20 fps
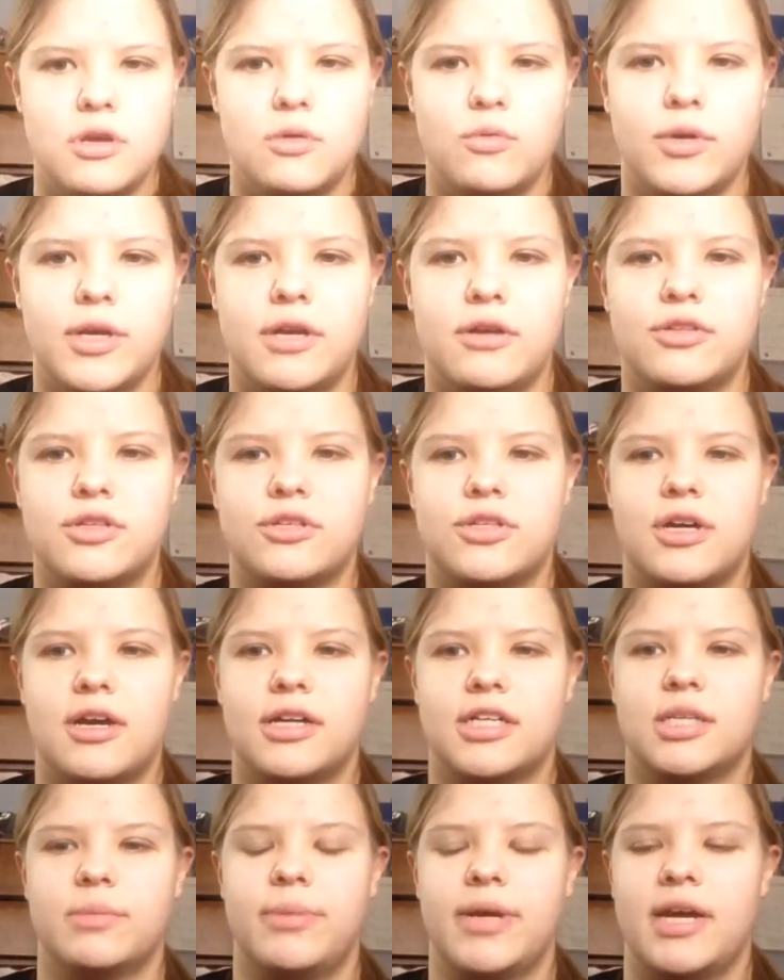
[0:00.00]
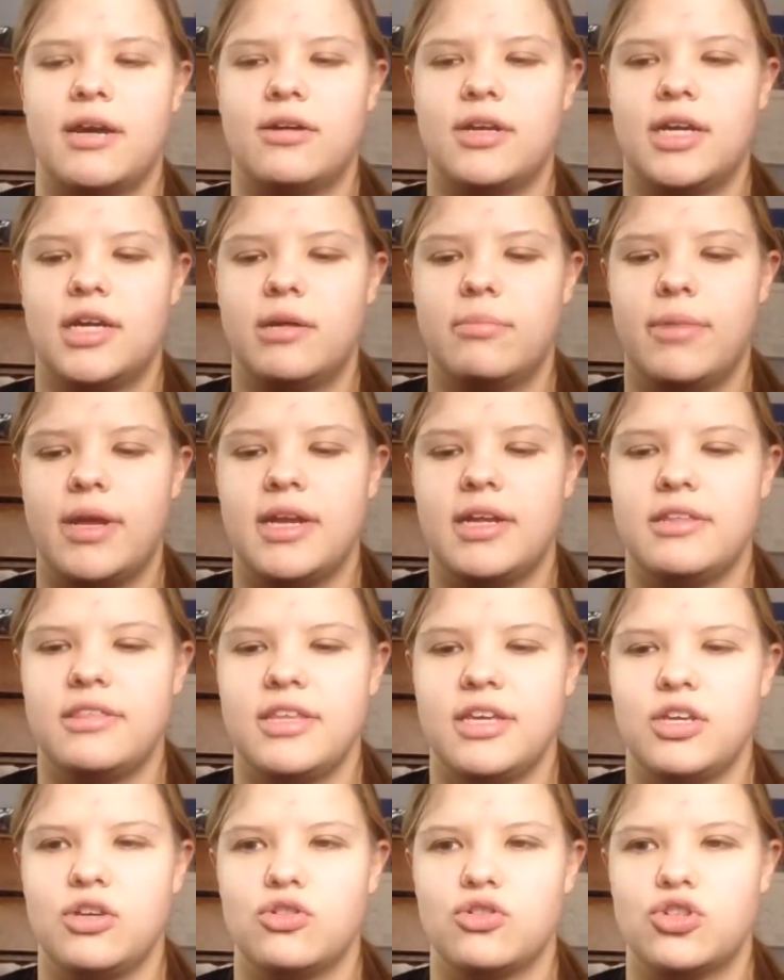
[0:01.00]
We also talked about
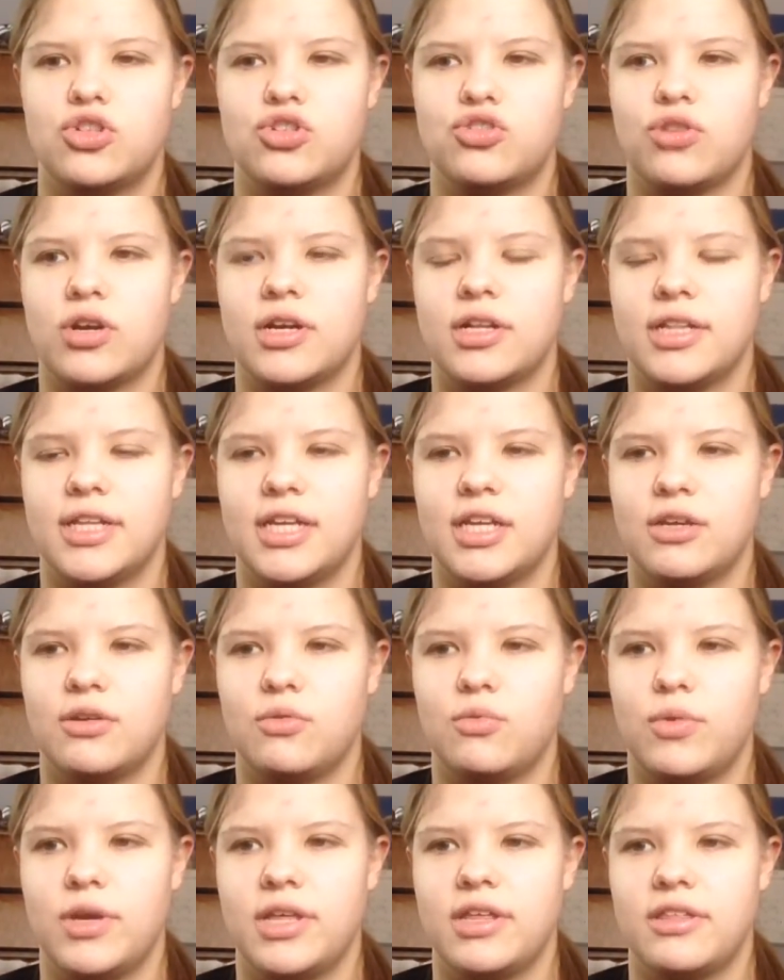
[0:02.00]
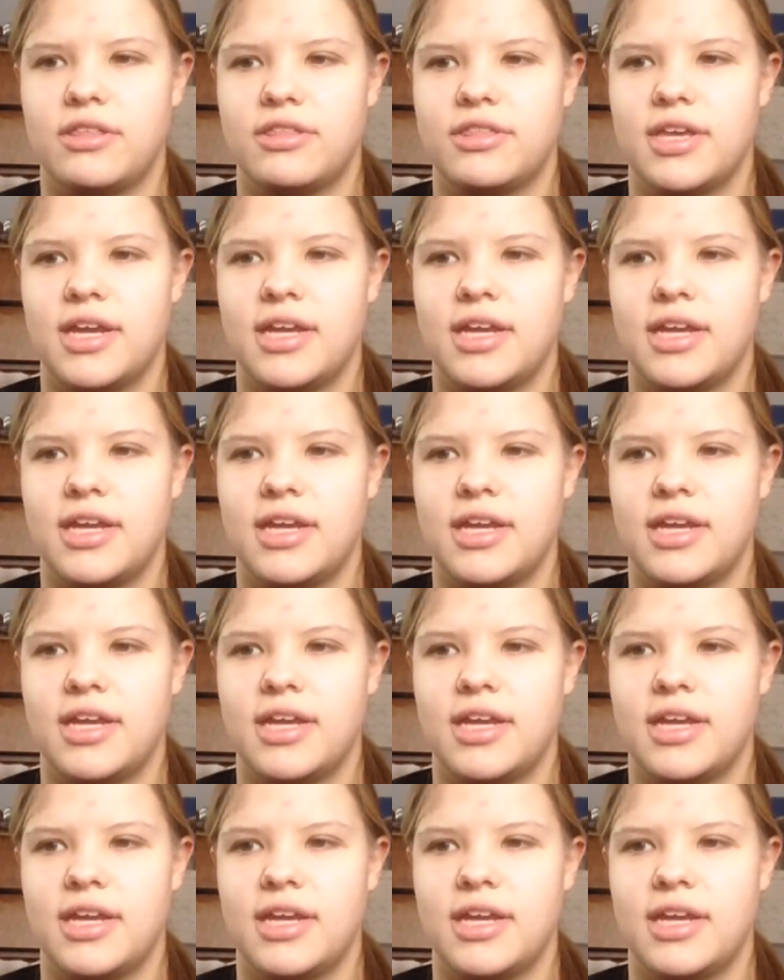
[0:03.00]
anything you're struggling with,